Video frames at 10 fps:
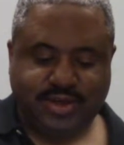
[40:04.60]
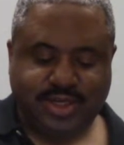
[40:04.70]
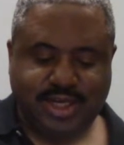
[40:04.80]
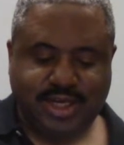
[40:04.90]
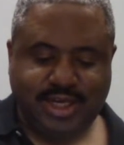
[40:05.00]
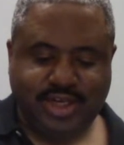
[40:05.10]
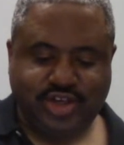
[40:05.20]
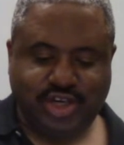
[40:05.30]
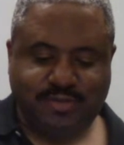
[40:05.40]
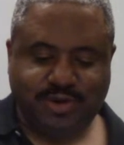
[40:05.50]
So 2
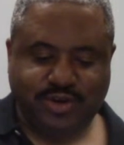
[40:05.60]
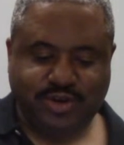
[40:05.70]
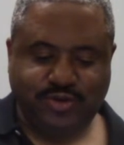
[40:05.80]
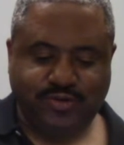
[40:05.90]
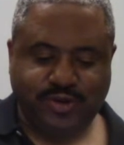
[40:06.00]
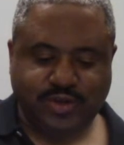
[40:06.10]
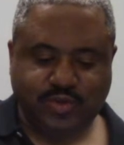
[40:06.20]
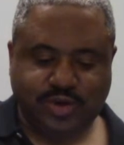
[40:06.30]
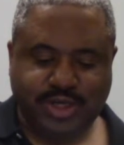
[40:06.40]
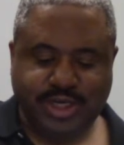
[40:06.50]
Kings chapter 2, verse
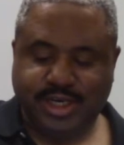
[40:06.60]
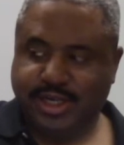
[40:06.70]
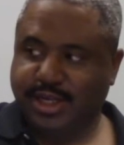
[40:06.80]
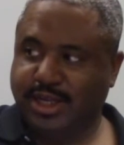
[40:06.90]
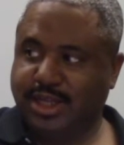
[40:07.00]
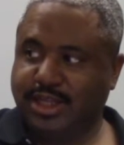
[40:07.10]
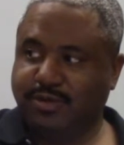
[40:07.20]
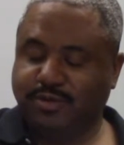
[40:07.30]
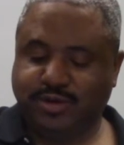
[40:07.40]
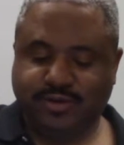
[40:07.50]
1, and
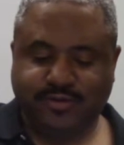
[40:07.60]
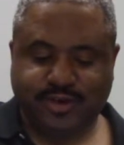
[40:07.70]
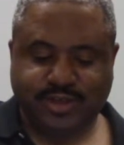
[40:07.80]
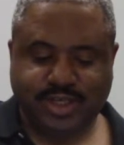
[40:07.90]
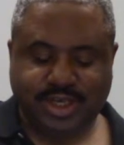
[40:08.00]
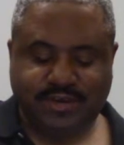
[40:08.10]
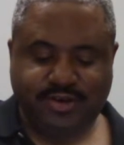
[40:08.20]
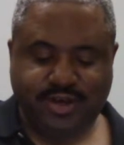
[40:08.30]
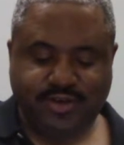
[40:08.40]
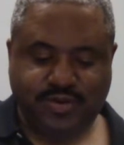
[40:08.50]
then we'll do verse
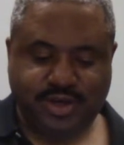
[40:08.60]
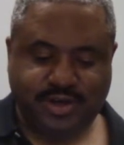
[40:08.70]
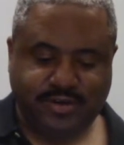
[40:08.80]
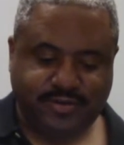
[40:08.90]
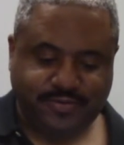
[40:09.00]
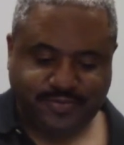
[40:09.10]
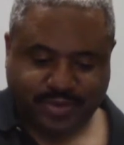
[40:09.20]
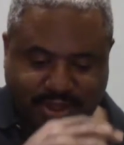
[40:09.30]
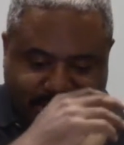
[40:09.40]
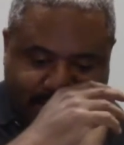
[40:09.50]
11 to 12.
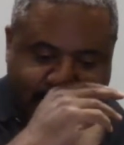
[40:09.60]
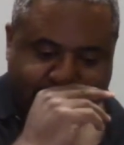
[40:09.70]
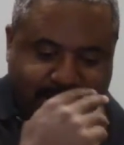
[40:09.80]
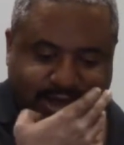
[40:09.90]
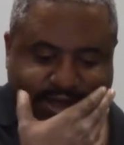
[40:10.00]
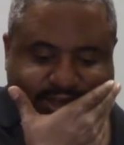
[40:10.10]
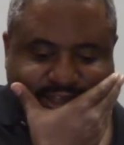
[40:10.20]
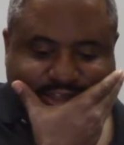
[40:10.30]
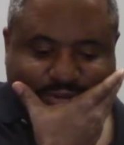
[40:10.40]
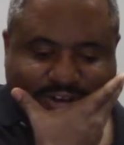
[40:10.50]
It
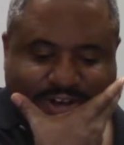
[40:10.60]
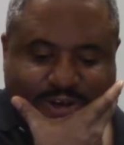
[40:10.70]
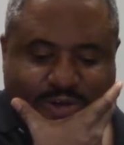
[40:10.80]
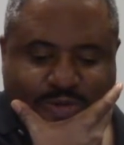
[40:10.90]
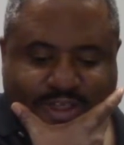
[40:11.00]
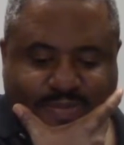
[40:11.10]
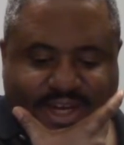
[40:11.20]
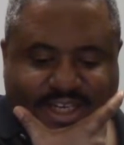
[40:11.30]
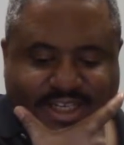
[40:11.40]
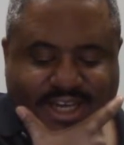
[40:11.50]
says, when the Lord was
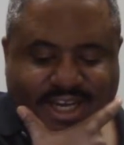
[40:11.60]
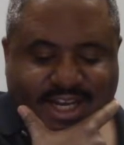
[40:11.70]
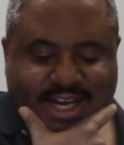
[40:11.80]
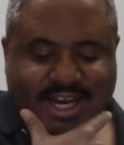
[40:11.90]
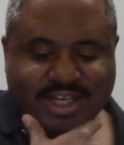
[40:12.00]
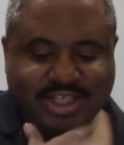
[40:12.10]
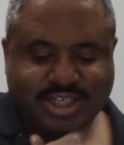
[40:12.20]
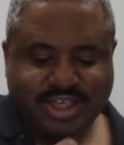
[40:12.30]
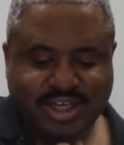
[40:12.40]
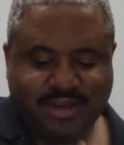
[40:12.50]
about to take
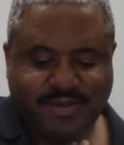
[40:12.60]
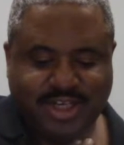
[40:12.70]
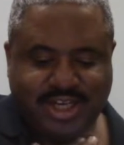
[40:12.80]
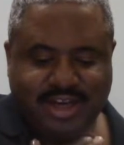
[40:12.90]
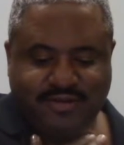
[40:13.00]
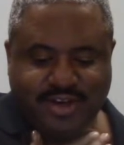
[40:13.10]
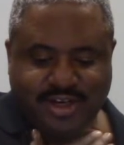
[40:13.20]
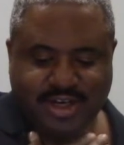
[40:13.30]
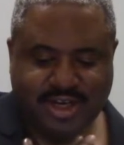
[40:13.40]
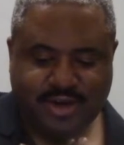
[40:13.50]
Elijah up to
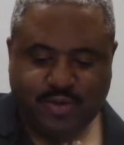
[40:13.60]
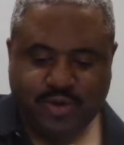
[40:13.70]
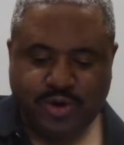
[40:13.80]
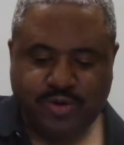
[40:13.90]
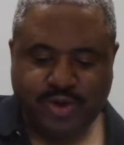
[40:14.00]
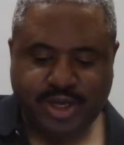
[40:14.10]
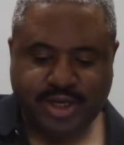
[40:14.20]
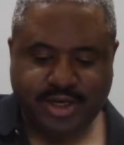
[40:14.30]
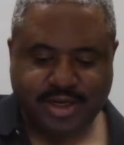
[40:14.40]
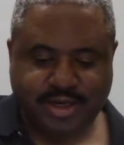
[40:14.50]
heaven in a
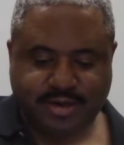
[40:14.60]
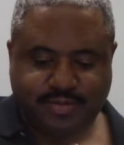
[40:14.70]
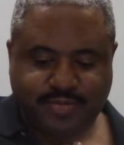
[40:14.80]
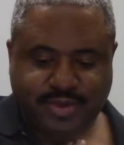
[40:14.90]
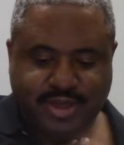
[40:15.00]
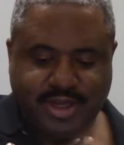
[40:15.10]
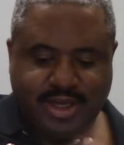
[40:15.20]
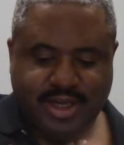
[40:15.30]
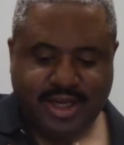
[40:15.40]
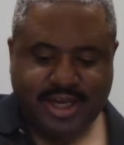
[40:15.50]
whirlwind,
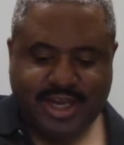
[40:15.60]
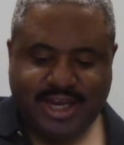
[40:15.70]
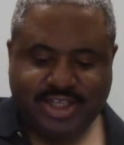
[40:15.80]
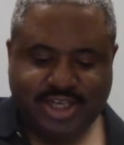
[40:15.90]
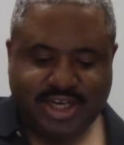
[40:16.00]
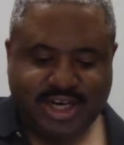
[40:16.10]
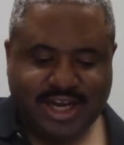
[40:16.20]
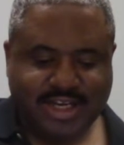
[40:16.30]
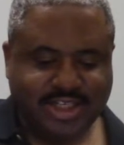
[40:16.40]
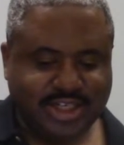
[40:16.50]
Elijah and
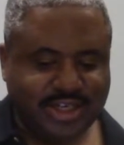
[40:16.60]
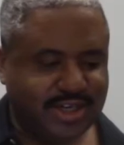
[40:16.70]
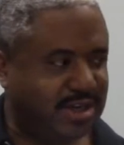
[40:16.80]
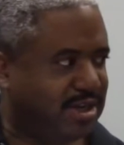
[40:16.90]
Elisha